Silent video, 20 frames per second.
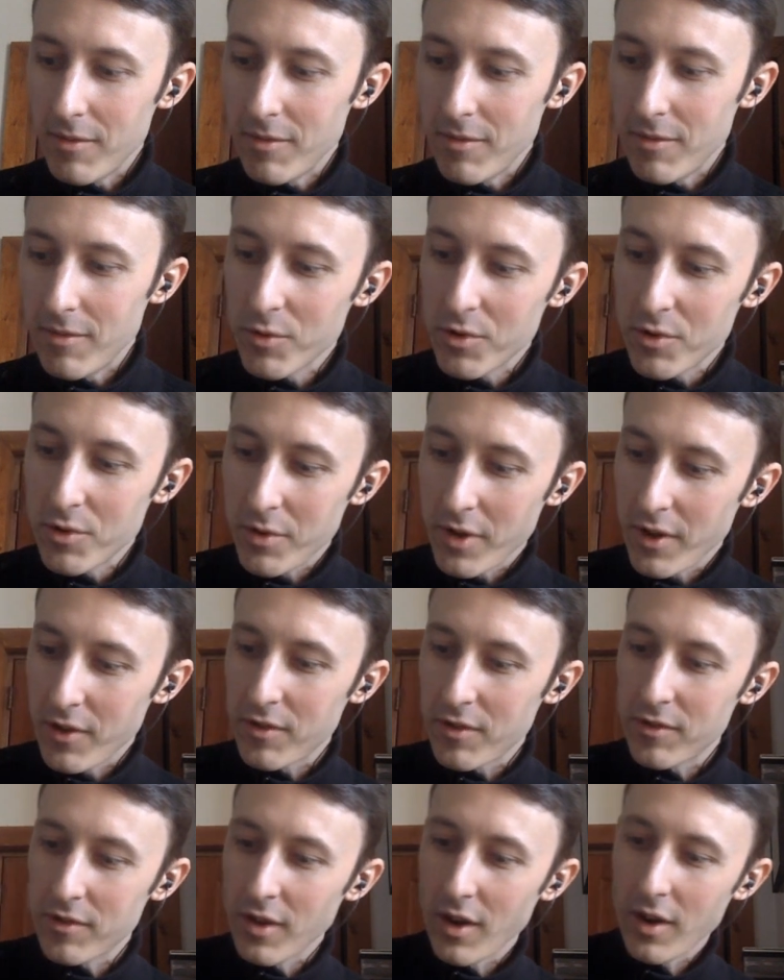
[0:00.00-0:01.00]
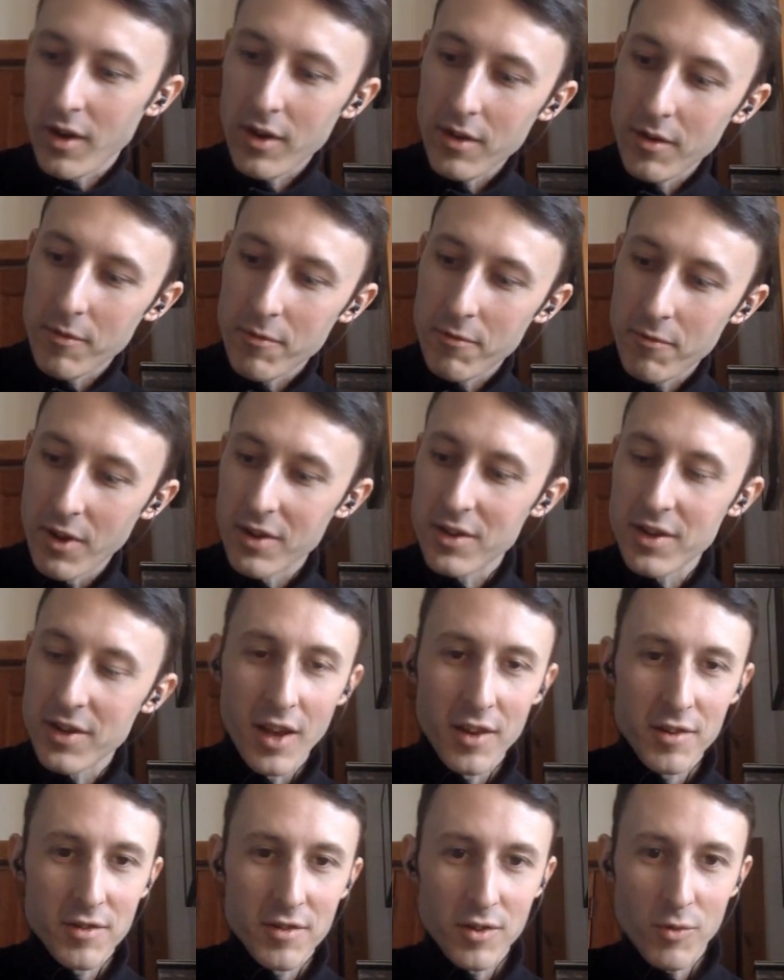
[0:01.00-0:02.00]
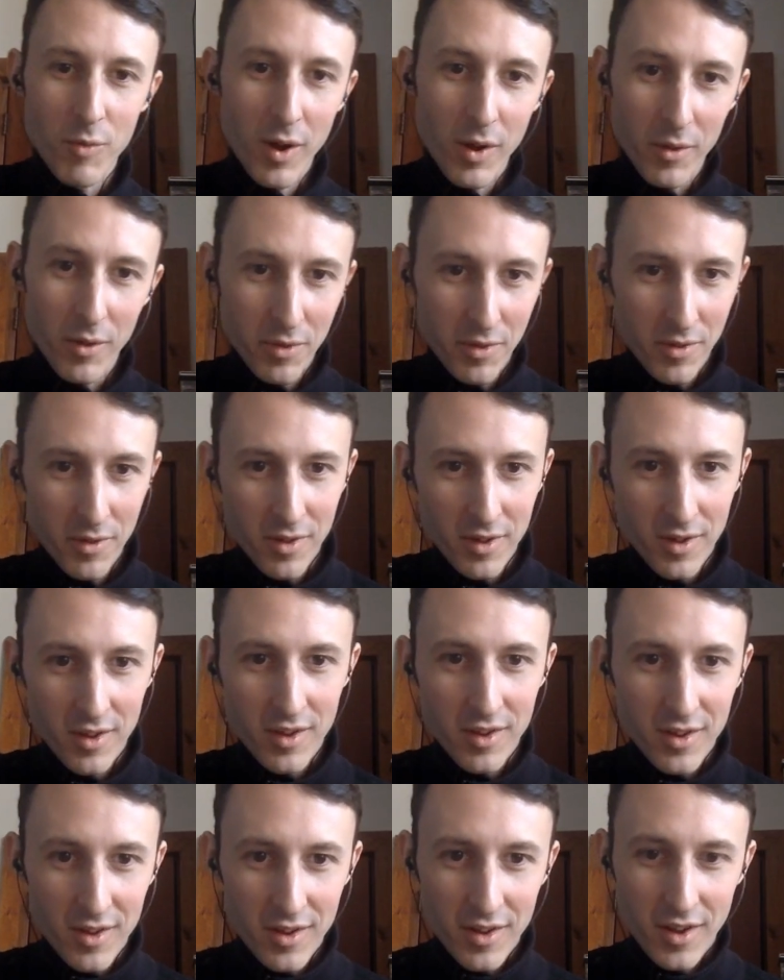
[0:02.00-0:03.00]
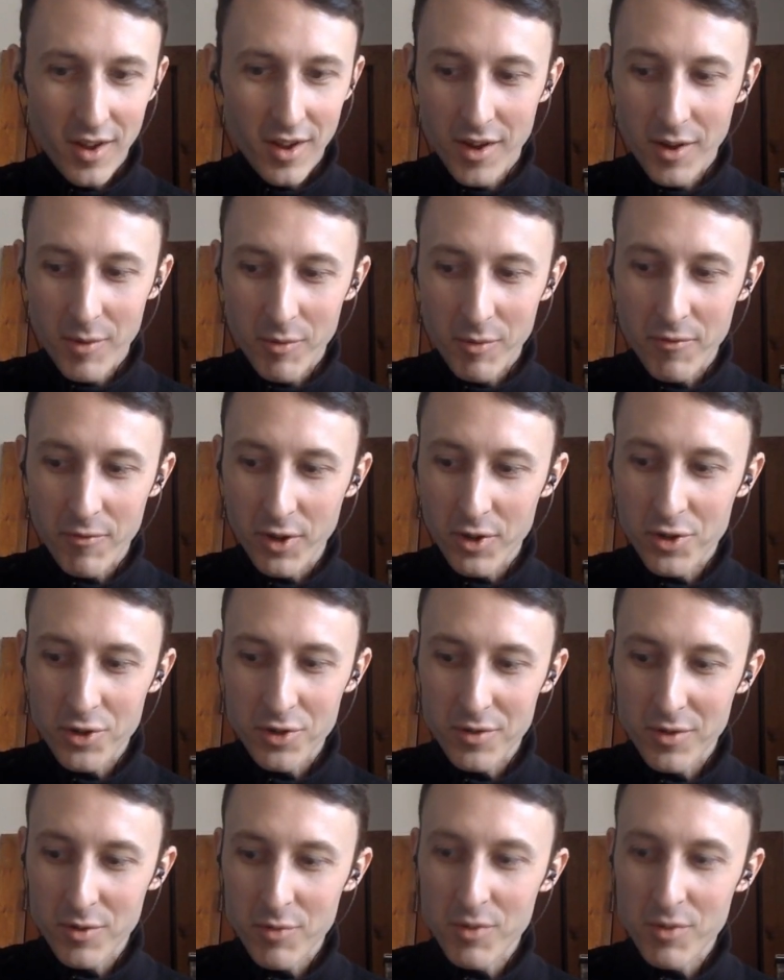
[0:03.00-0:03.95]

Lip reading: this would create a society of fantastic wealth, and it would function.